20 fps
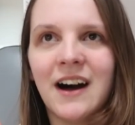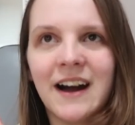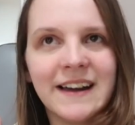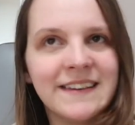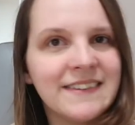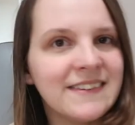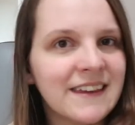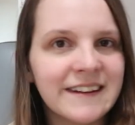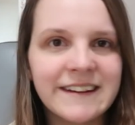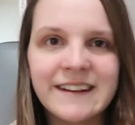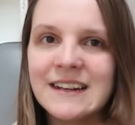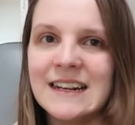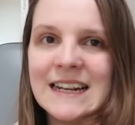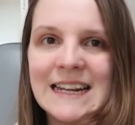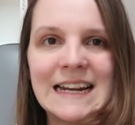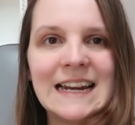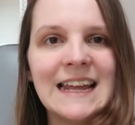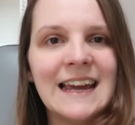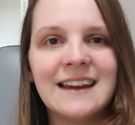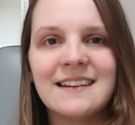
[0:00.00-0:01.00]
I suddenly
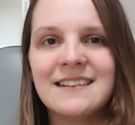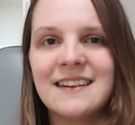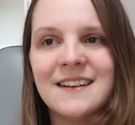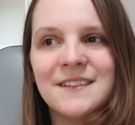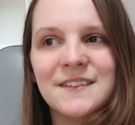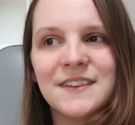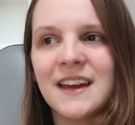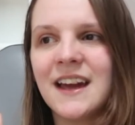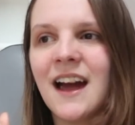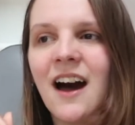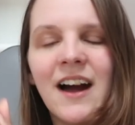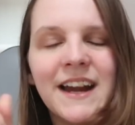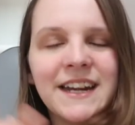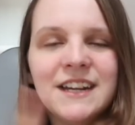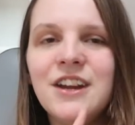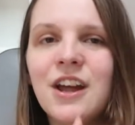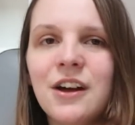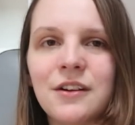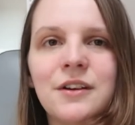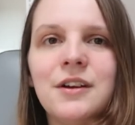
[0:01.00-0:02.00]
clicked and I was like, I
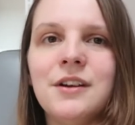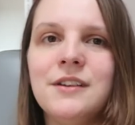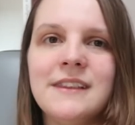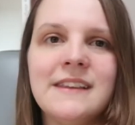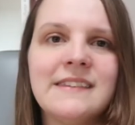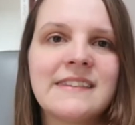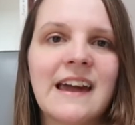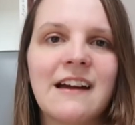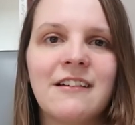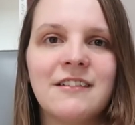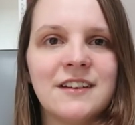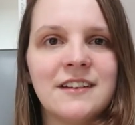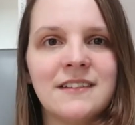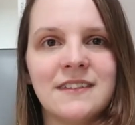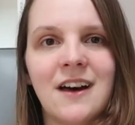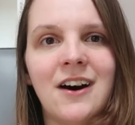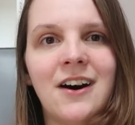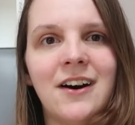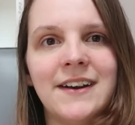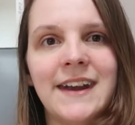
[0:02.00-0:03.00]
know who these characters
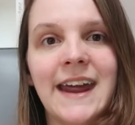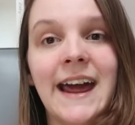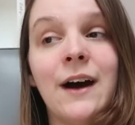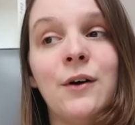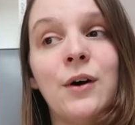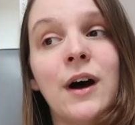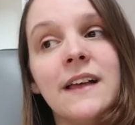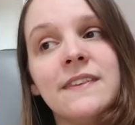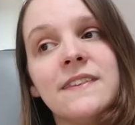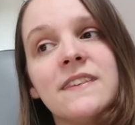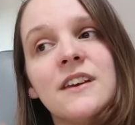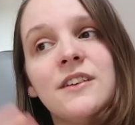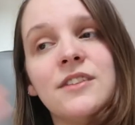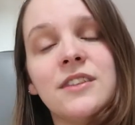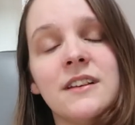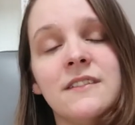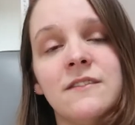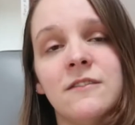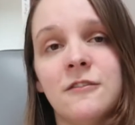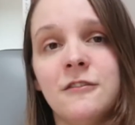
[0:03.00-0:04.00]
are now. And so
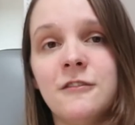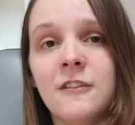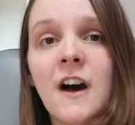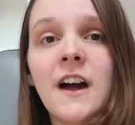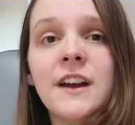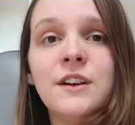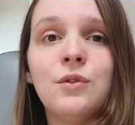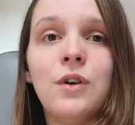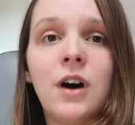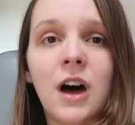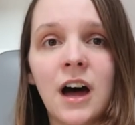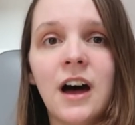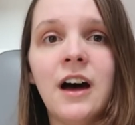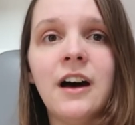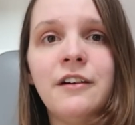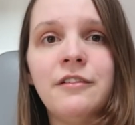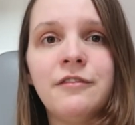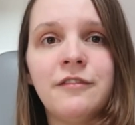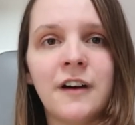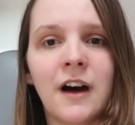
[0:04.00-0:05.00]
the final
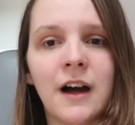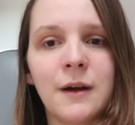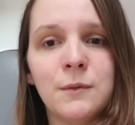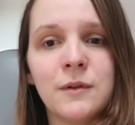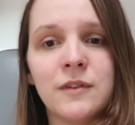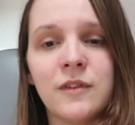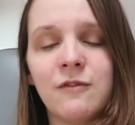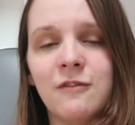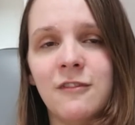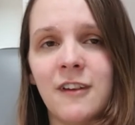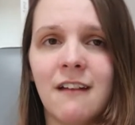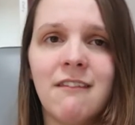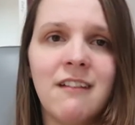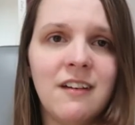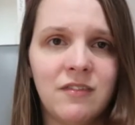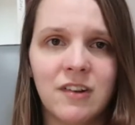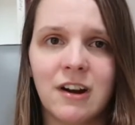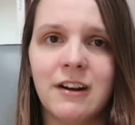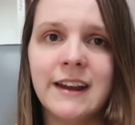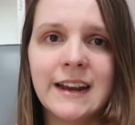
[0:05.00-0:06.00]
half, I was
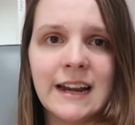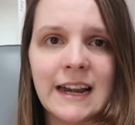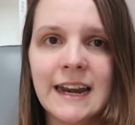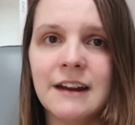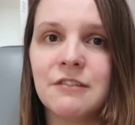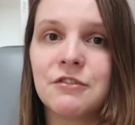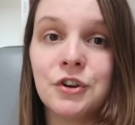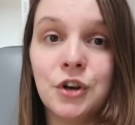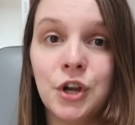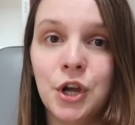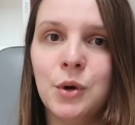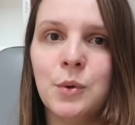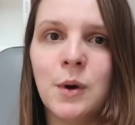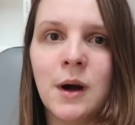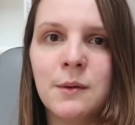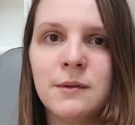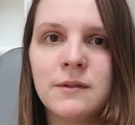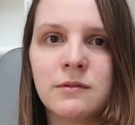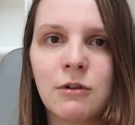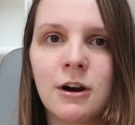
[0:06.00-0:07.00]
very, very clear on who
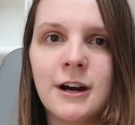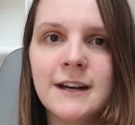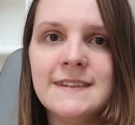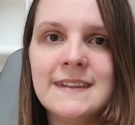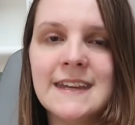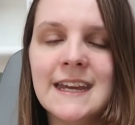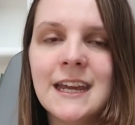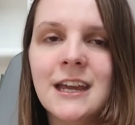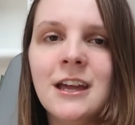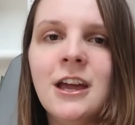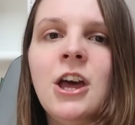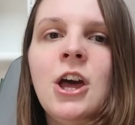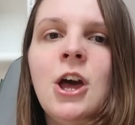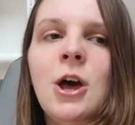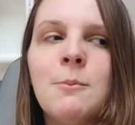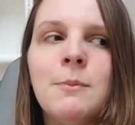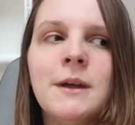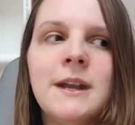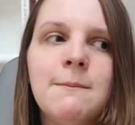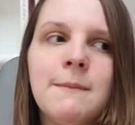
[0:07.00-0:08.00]
I was writing,
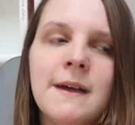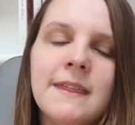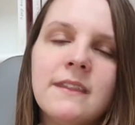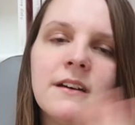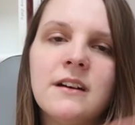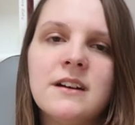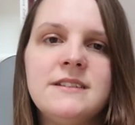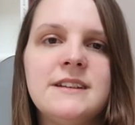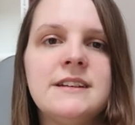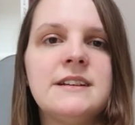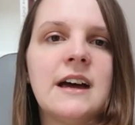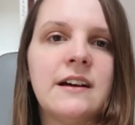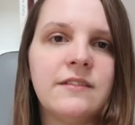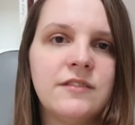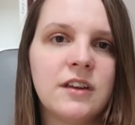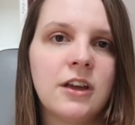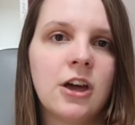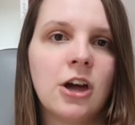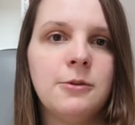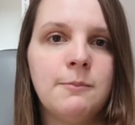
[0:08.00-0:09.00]
but it meant that I did have
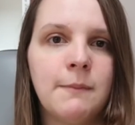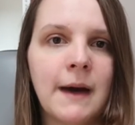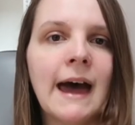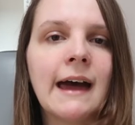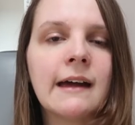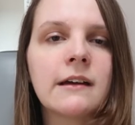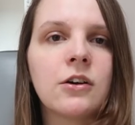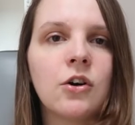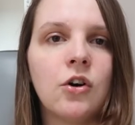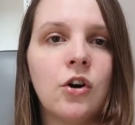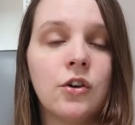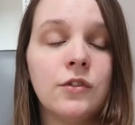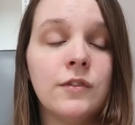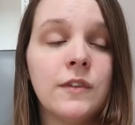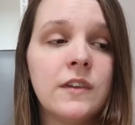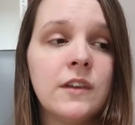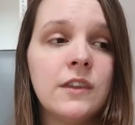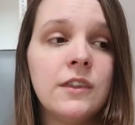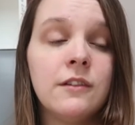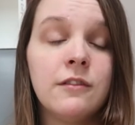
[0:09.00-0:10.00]
to go back
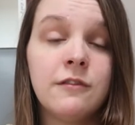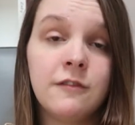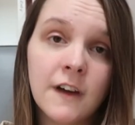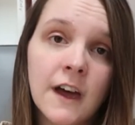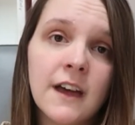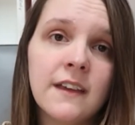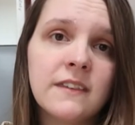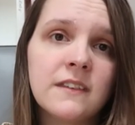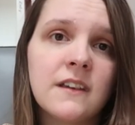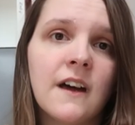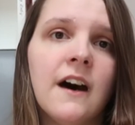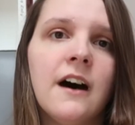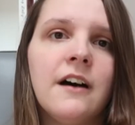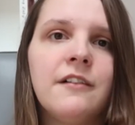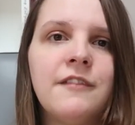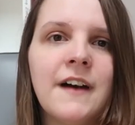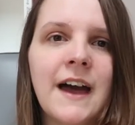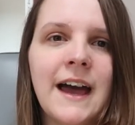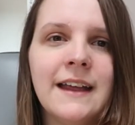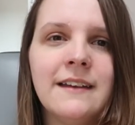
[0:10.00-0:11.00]
onto the first
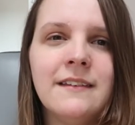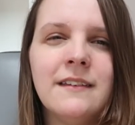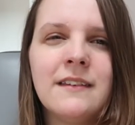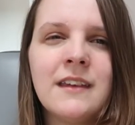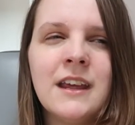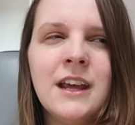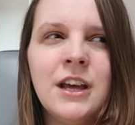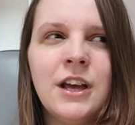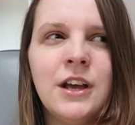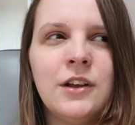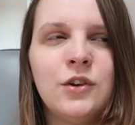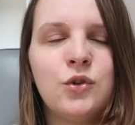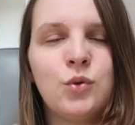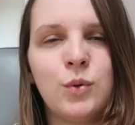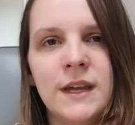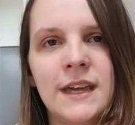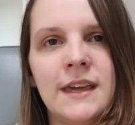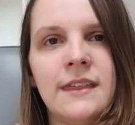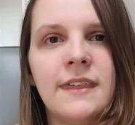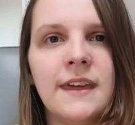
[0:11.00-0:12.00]
half and
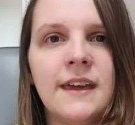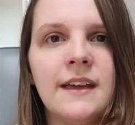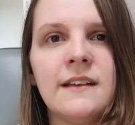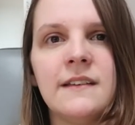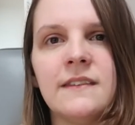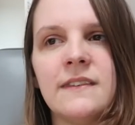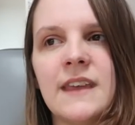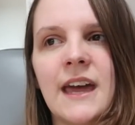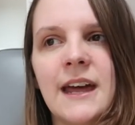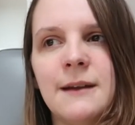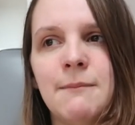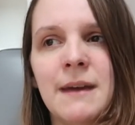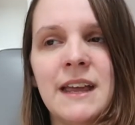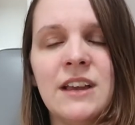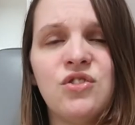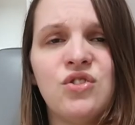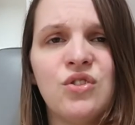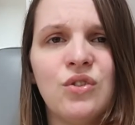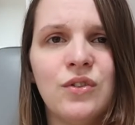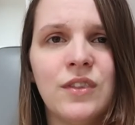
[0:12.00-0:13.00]
tweak things and
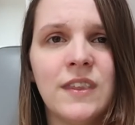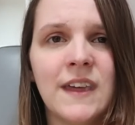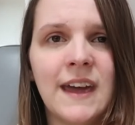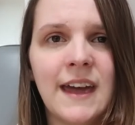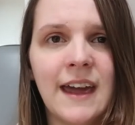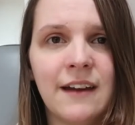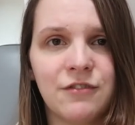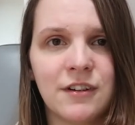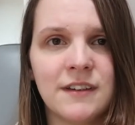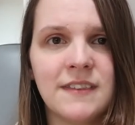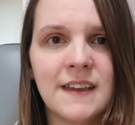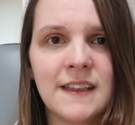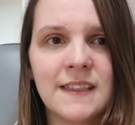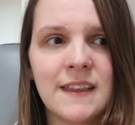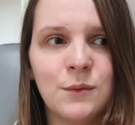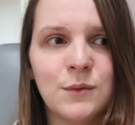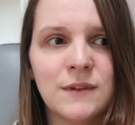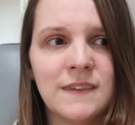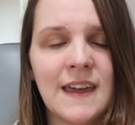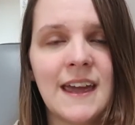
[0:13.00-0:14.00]
make sure that everything
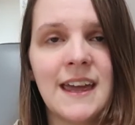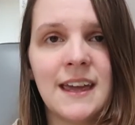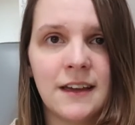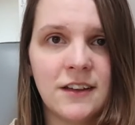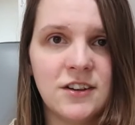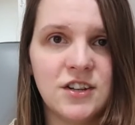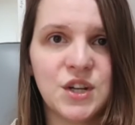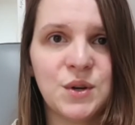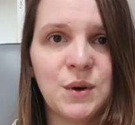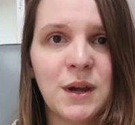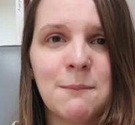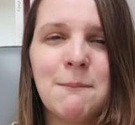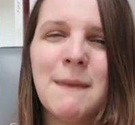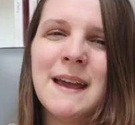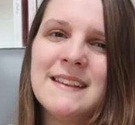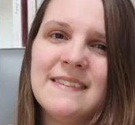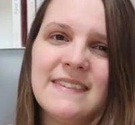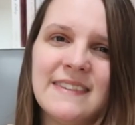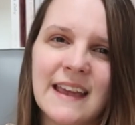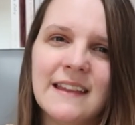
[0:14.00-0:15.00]
they were saying and doing
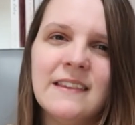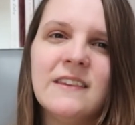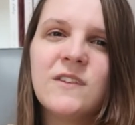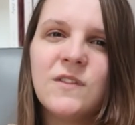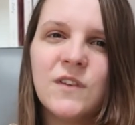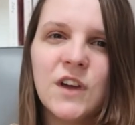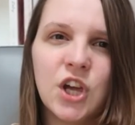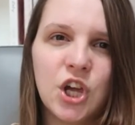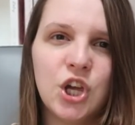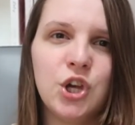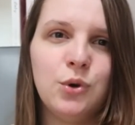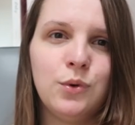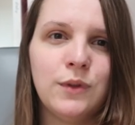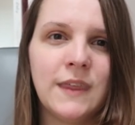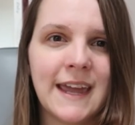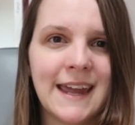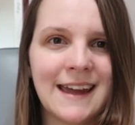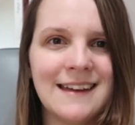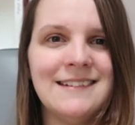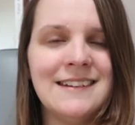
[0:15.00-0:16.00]
made sense for who
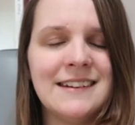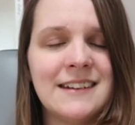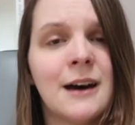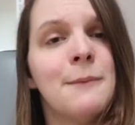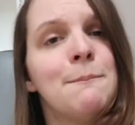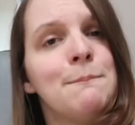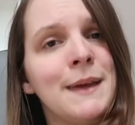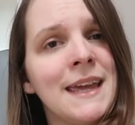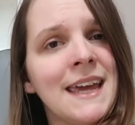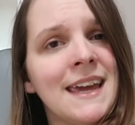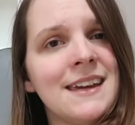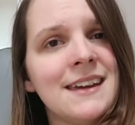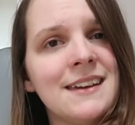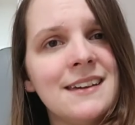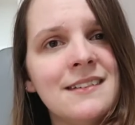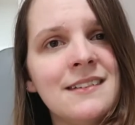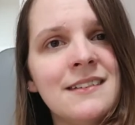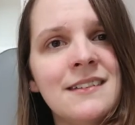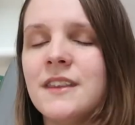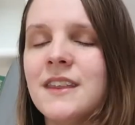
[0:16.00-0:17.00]
they ended up
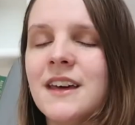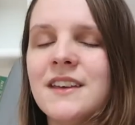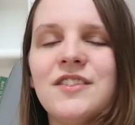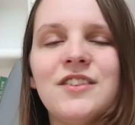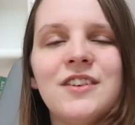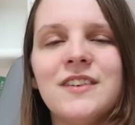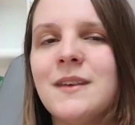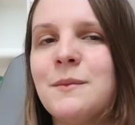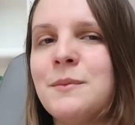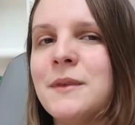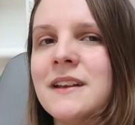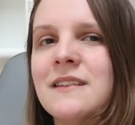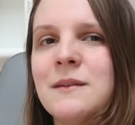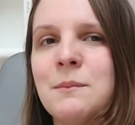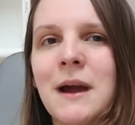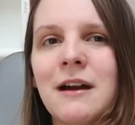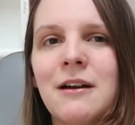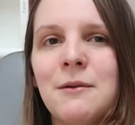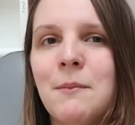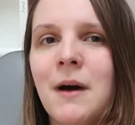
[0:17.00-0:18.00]
being. So that's just something to
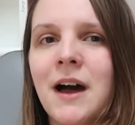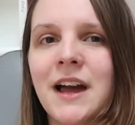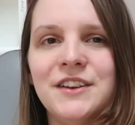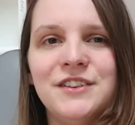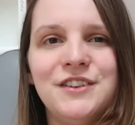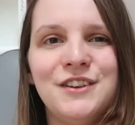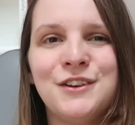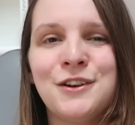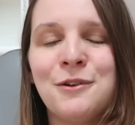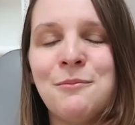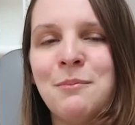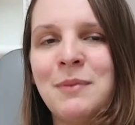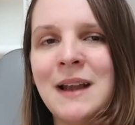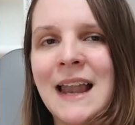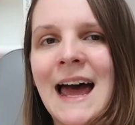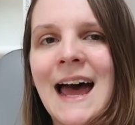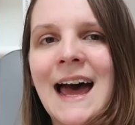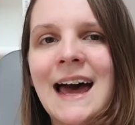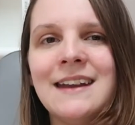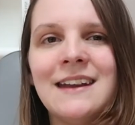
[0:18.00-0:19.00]
bear in mind. You can
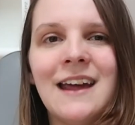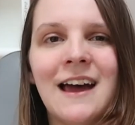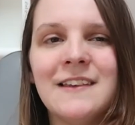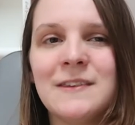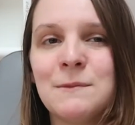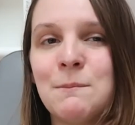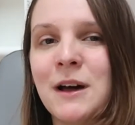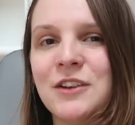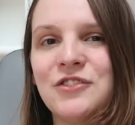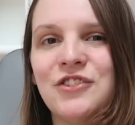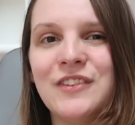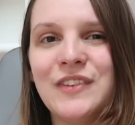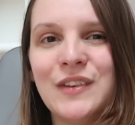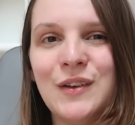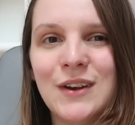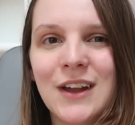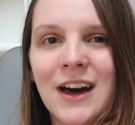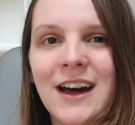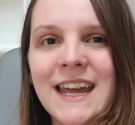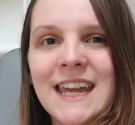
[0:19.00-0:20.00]
plan as much as
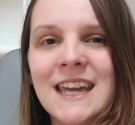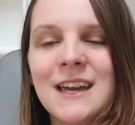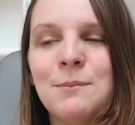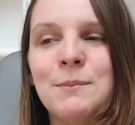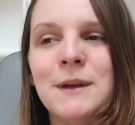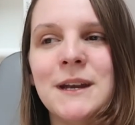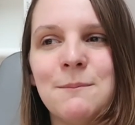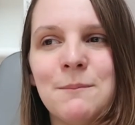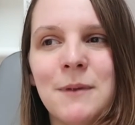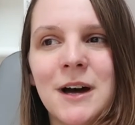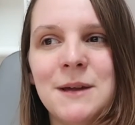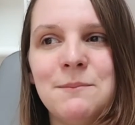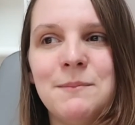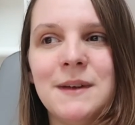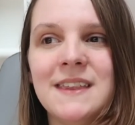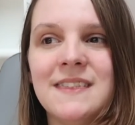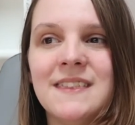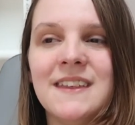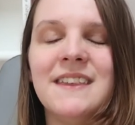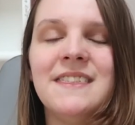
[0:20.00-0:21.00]
you like, but it might
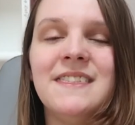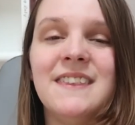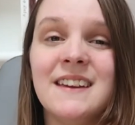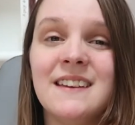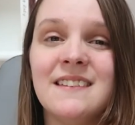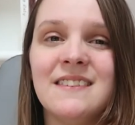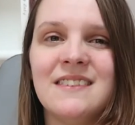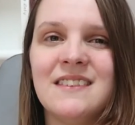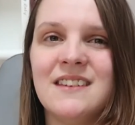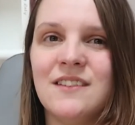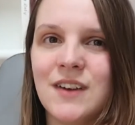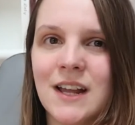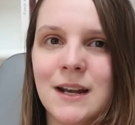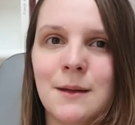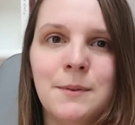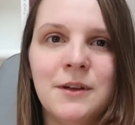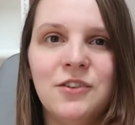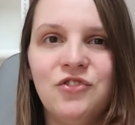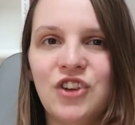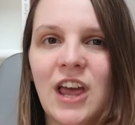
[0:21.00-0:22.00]
be that things
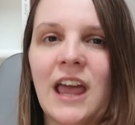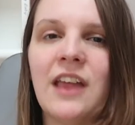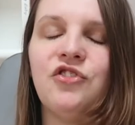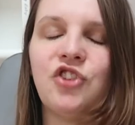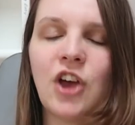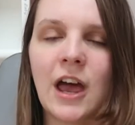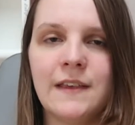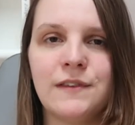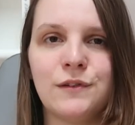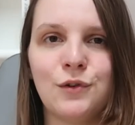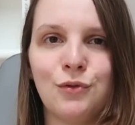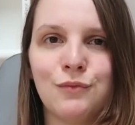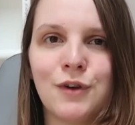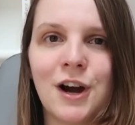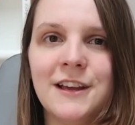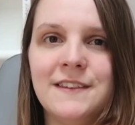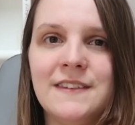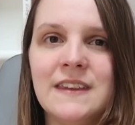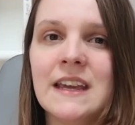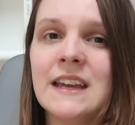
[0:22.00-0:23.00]
develop and change as you're
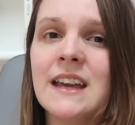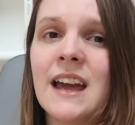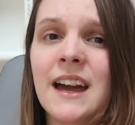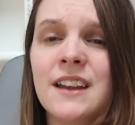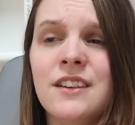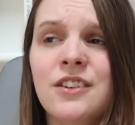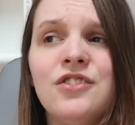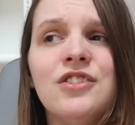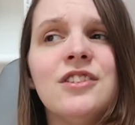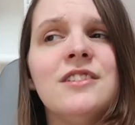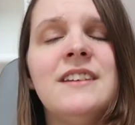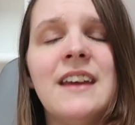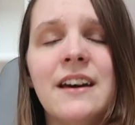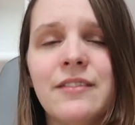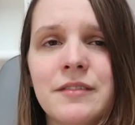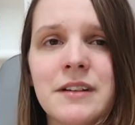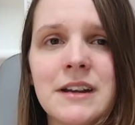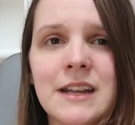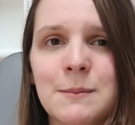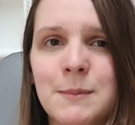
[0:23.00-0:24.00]
writing, and you should
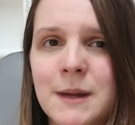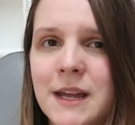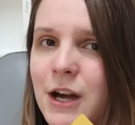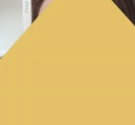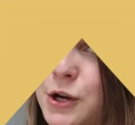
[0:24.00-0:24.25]
definitely be